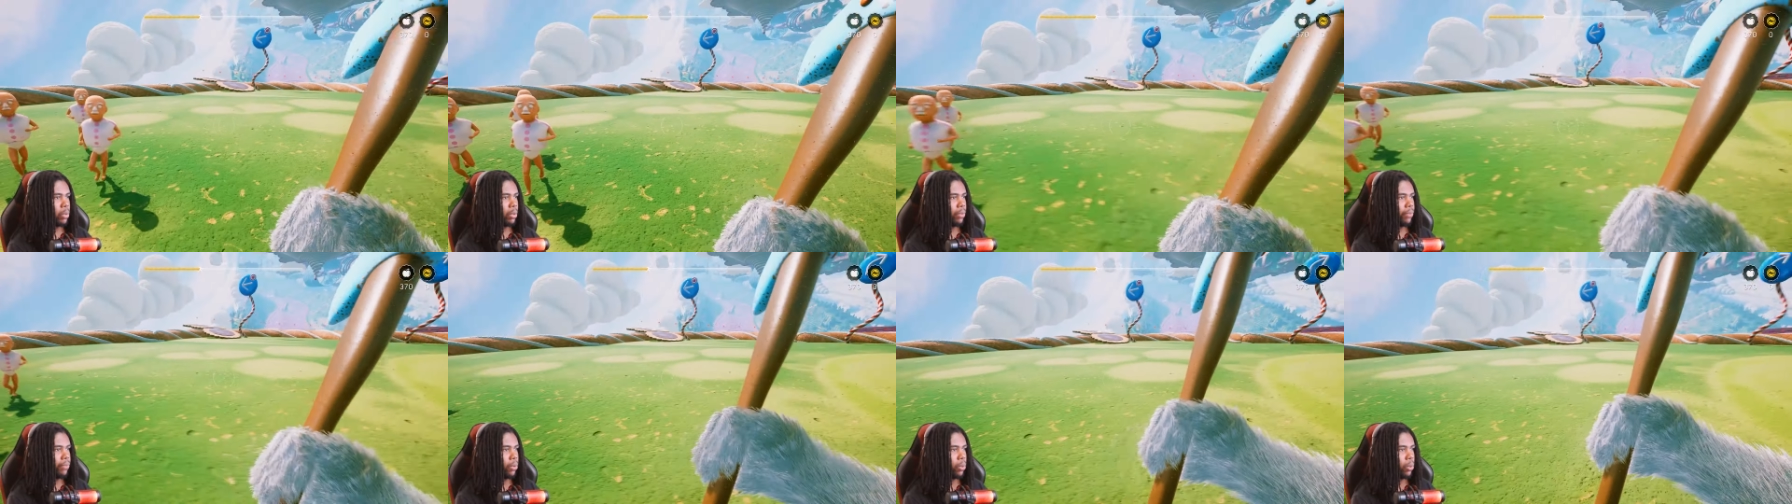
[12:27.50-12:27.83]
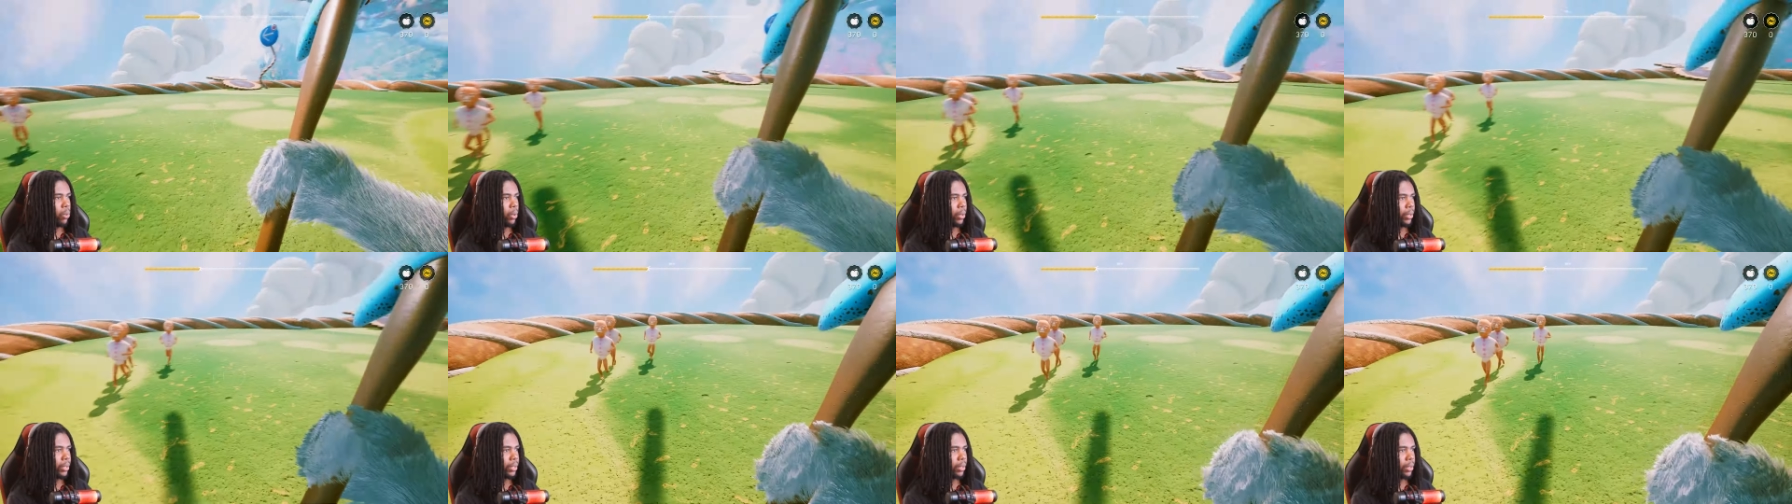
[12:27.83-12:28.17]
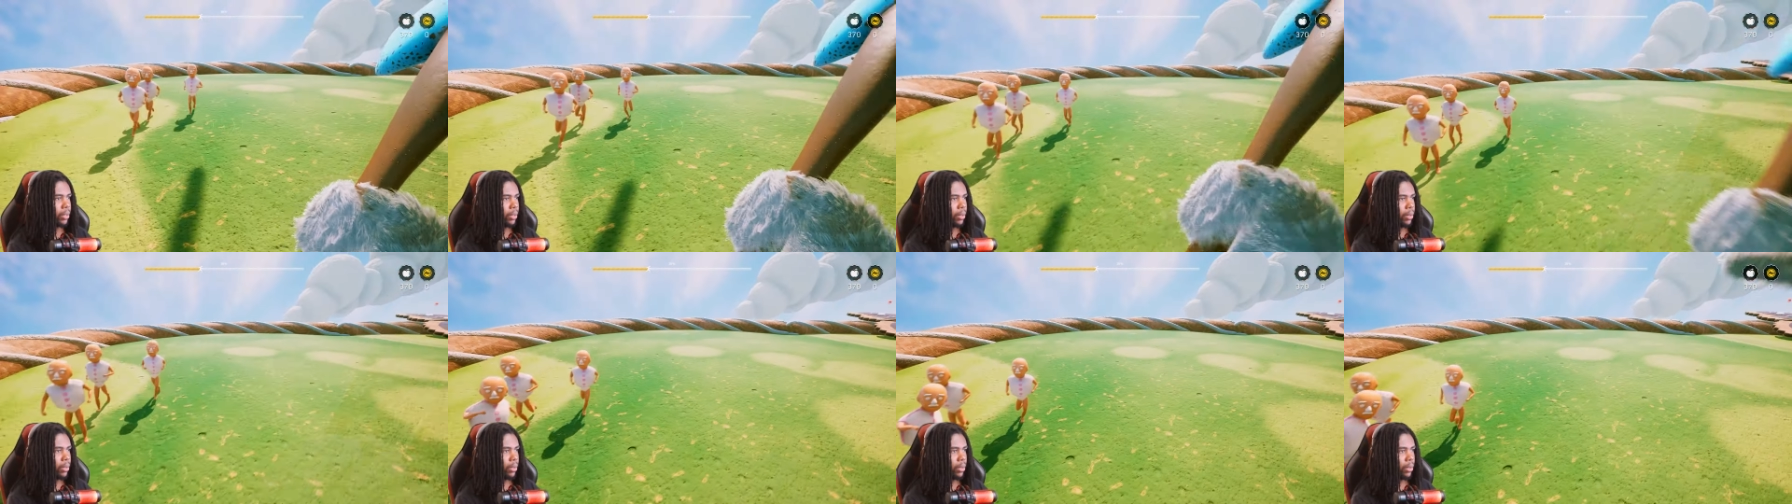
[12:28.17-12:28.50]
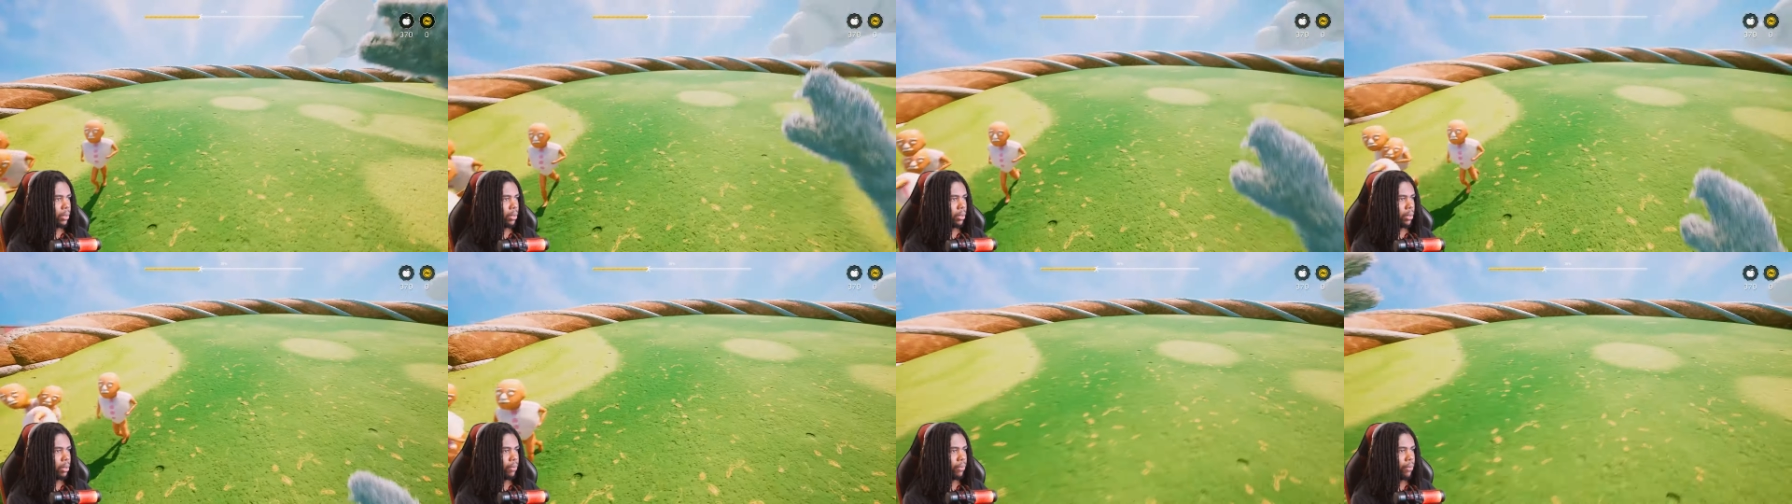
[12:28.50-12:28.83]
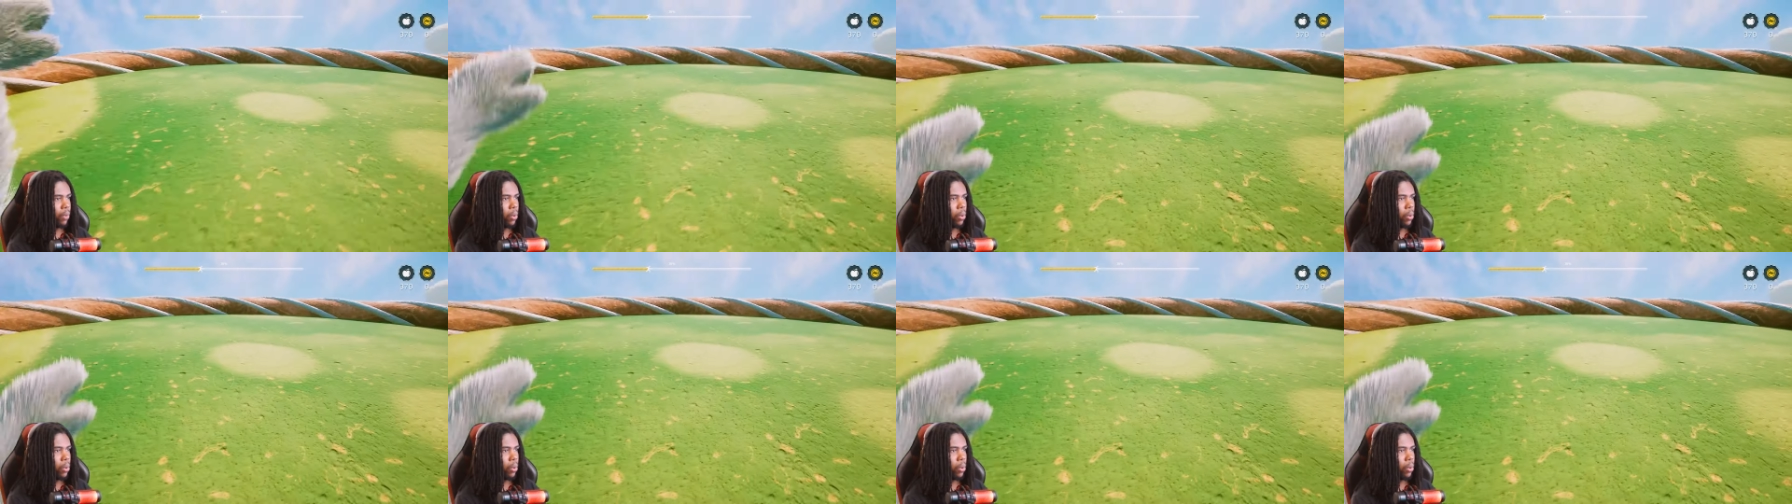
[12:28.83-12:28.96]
Of course, of